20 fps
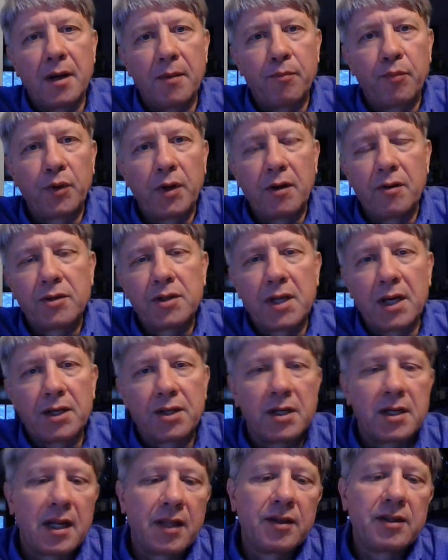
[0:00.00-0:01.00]
prayer
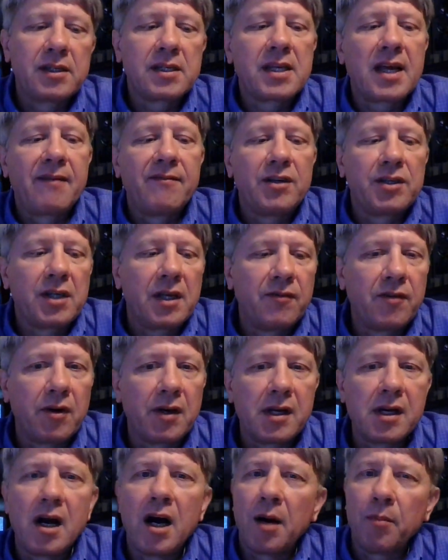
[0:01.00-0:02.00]
session. Now, this is obviously a
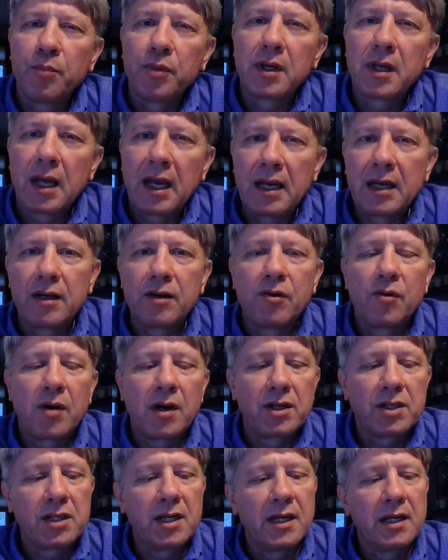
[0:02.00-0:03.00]
very complicated
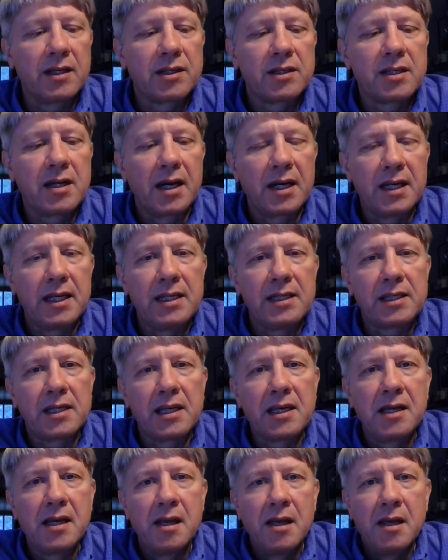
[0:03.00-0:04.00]
question, and it's not
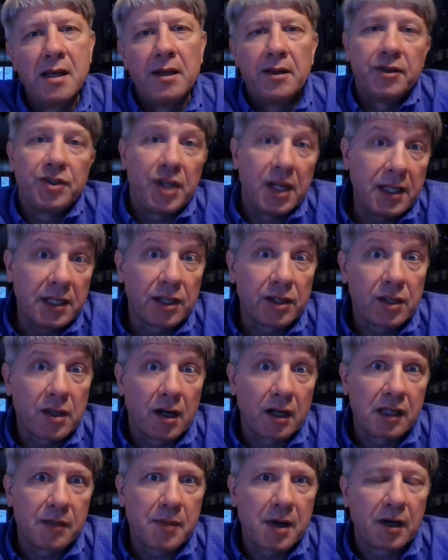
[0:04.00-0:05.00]
easy. Jesus
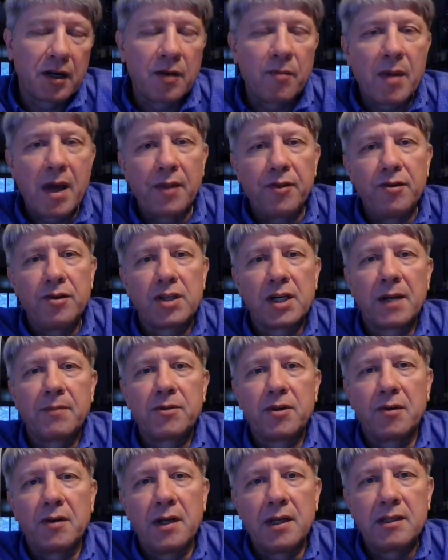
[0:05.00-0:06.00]
talked about it in Matthew
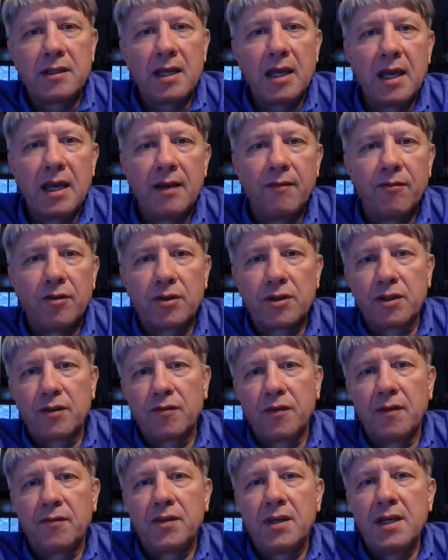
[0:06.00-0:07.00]
chapter 18, verses
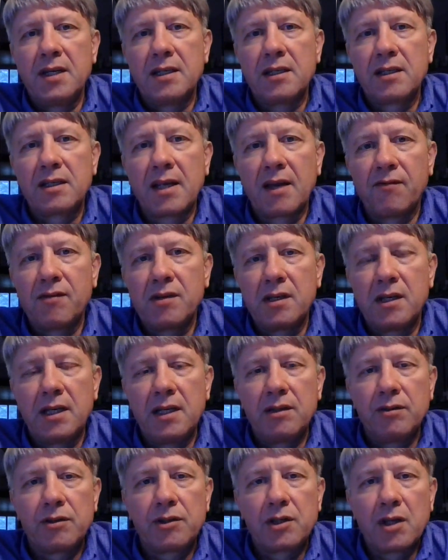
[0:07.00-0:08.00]
15 to
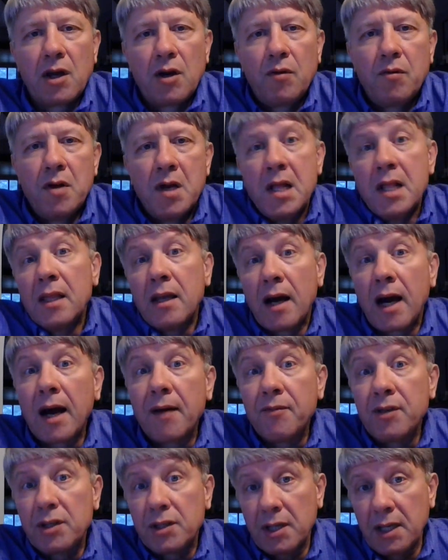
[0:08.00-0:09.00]
17, so
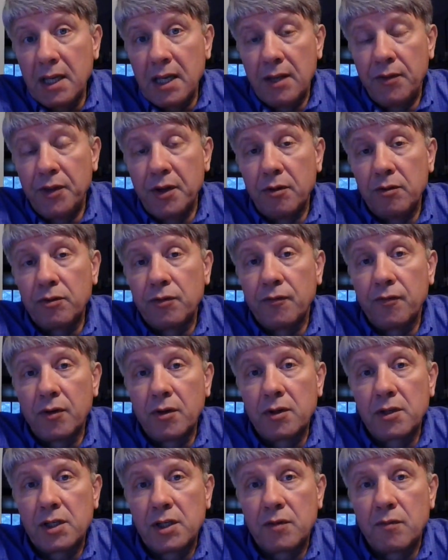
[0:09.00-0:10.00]
obviously in those
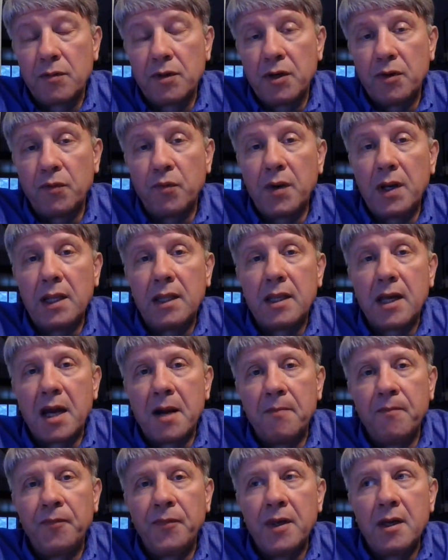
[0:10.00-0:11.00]
verses, when you read
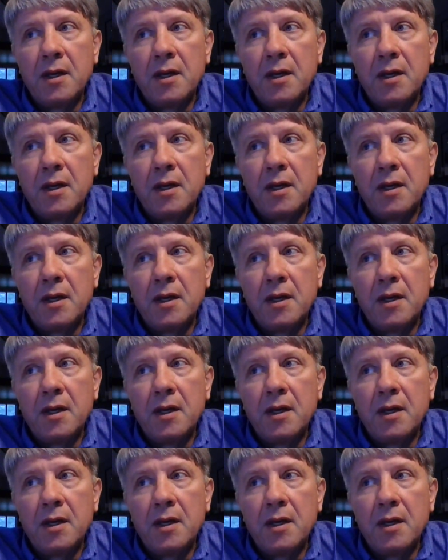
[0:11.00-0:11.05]
them,